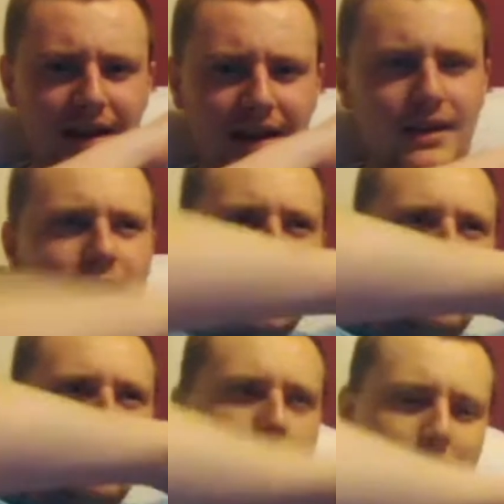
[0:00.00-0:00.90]
Then
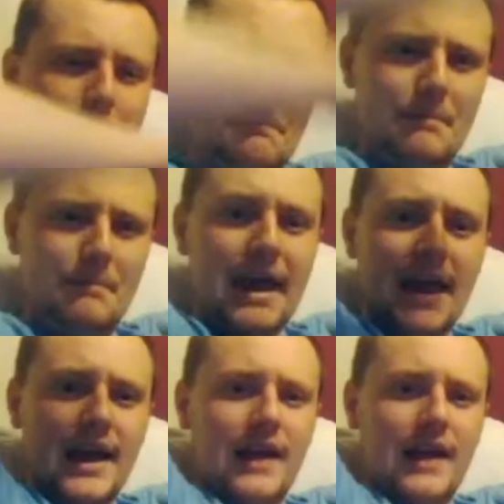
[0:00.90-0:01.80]
they've got a
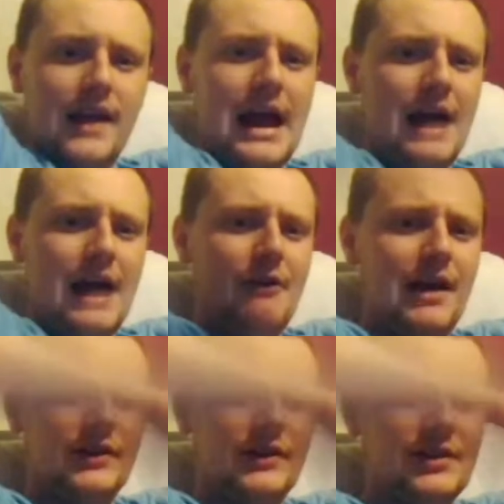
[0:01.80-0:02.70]
big
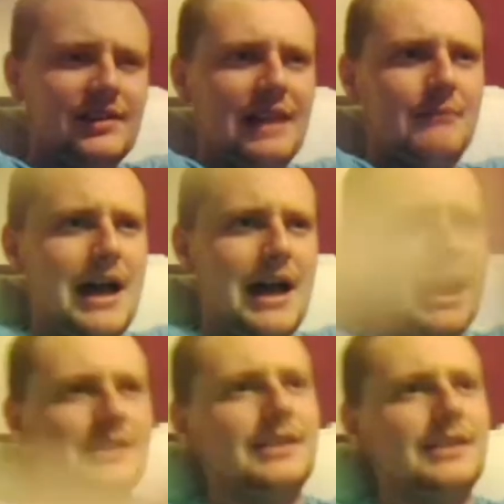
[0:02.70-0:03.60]
high-rising stand
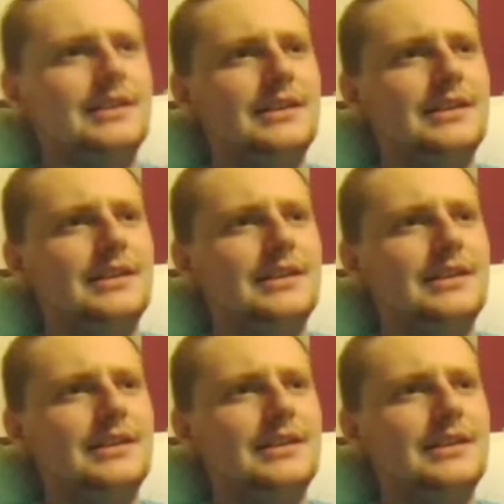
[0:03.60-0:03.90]
behind it.